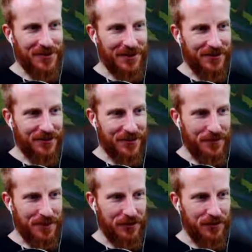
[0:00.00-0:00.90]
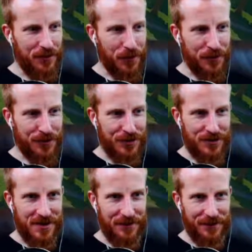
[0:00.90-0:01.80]
cutters, 3 new
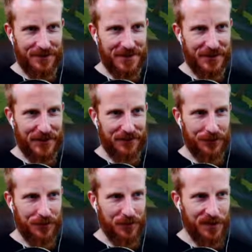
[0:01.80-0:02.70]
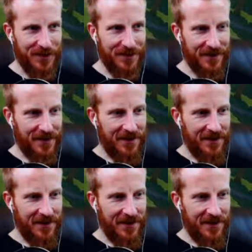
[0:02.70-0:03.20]
foragers, and we still have a surplus